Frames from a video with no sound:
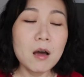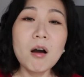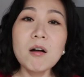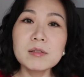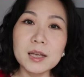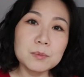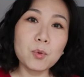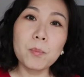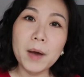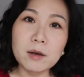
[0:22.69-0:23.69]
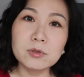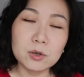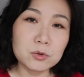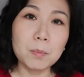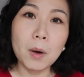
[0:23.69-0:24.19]
oh, let's pop out to
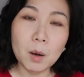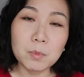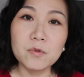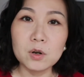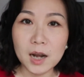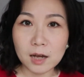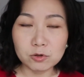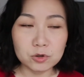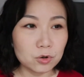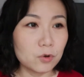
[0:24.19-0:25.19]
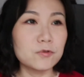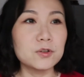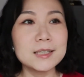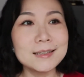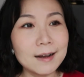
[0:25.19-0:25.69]
go to a pub for lunch or for
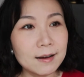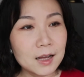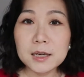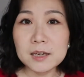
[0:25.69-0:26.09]
dinner.